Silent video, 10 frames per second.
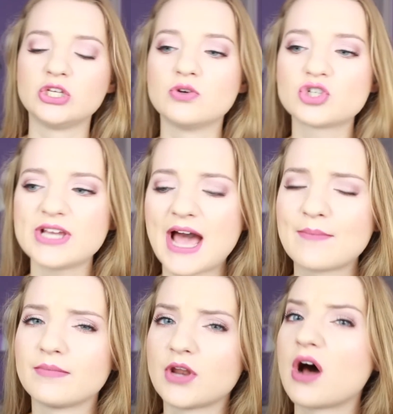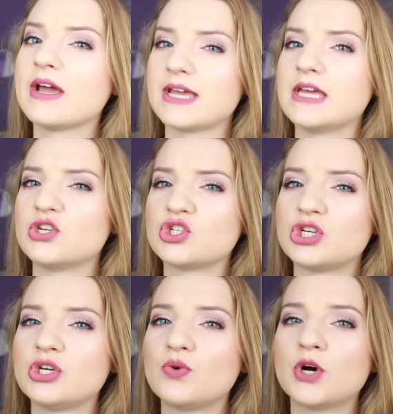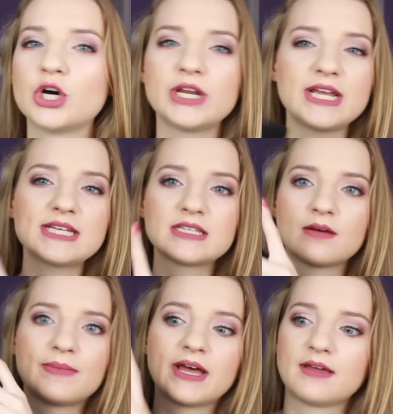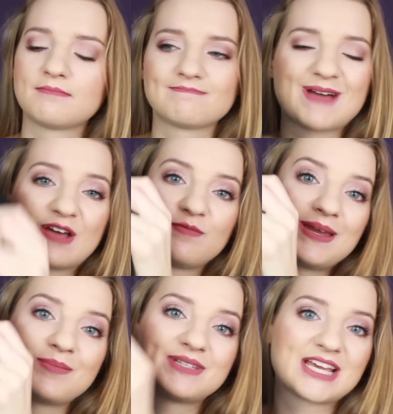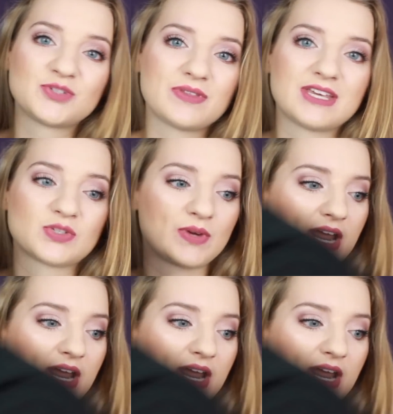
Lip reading: Usually I'm not into hoodies, but I've been obsessed with this